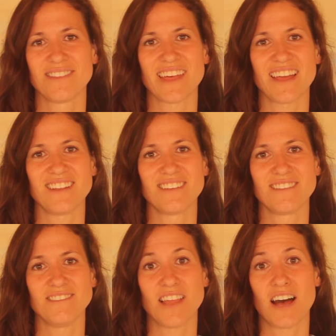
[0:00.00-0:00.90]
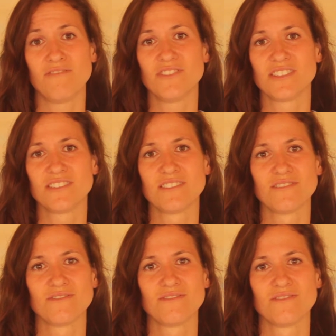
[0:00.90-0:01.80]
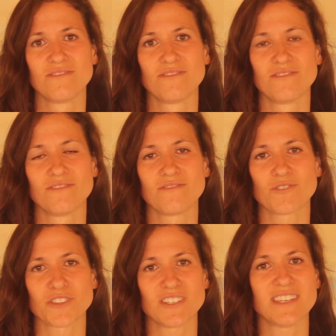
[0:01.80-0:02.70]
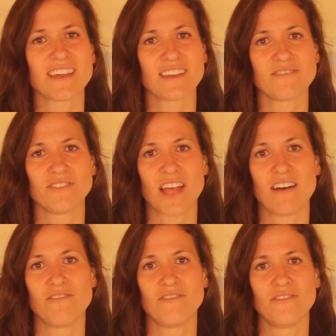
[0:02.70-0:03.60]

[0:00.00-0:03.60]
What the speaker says: that loves for the sake of love.